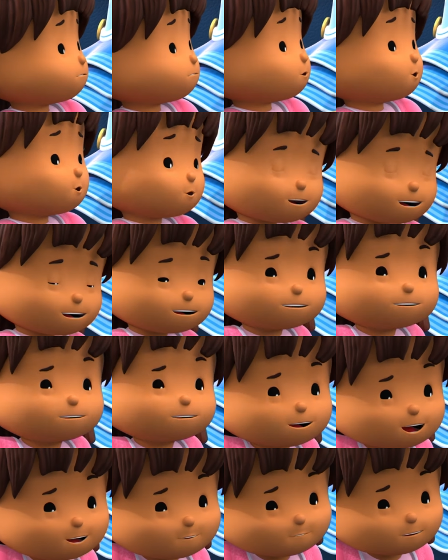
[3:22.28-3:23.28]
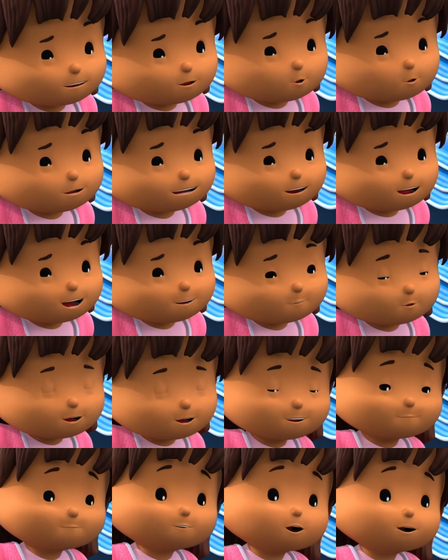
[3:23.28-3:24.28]
Do we have to deliver
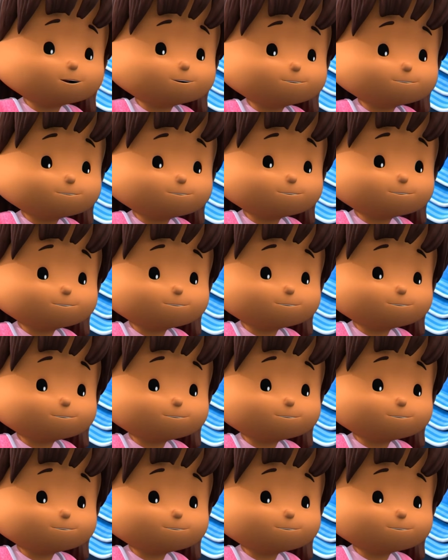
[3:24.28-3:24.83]
there first?